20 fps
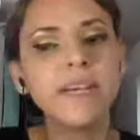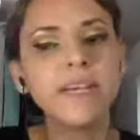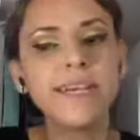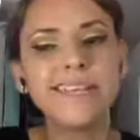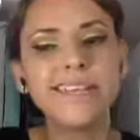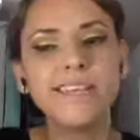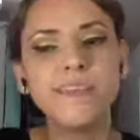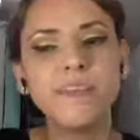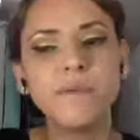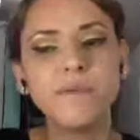Like
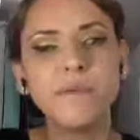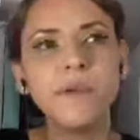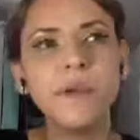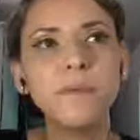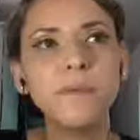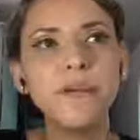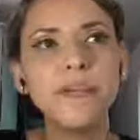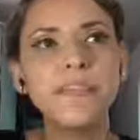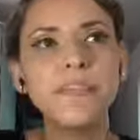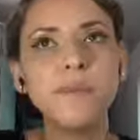it's a
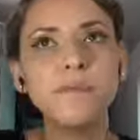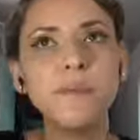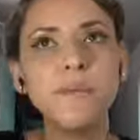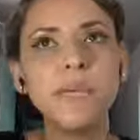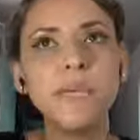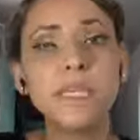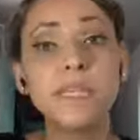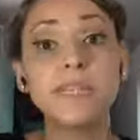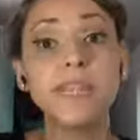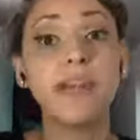weird place to
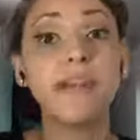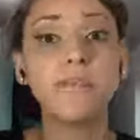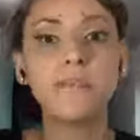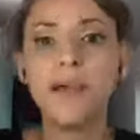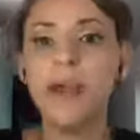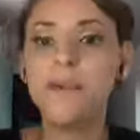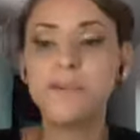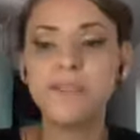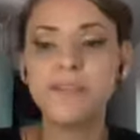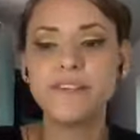be. It's not a
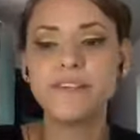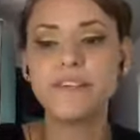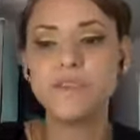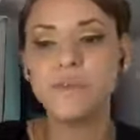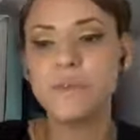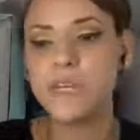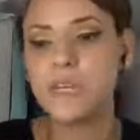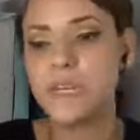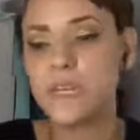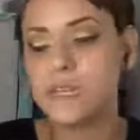bad place
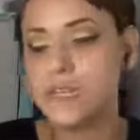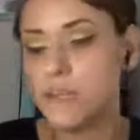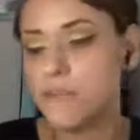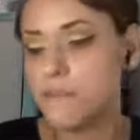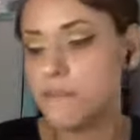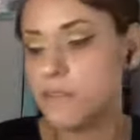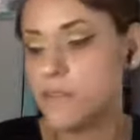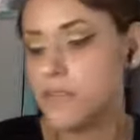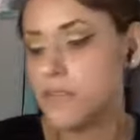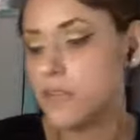to be. I
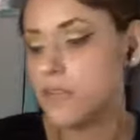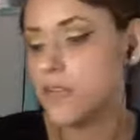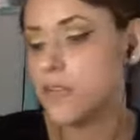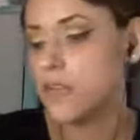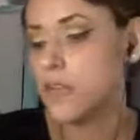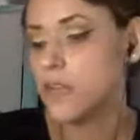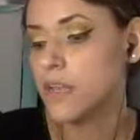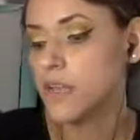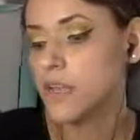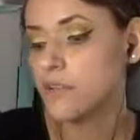definitely
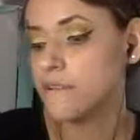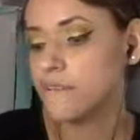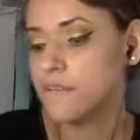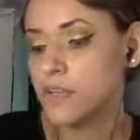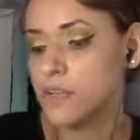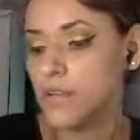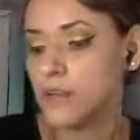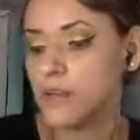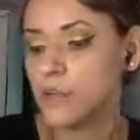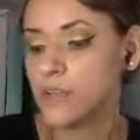
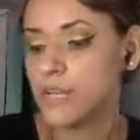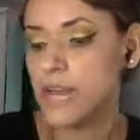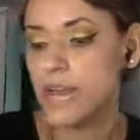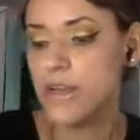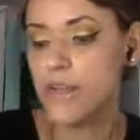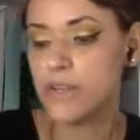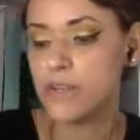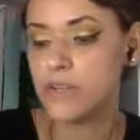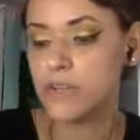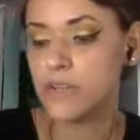feel
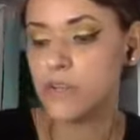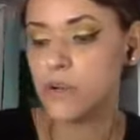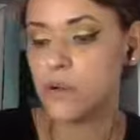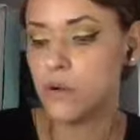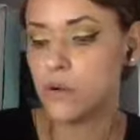that,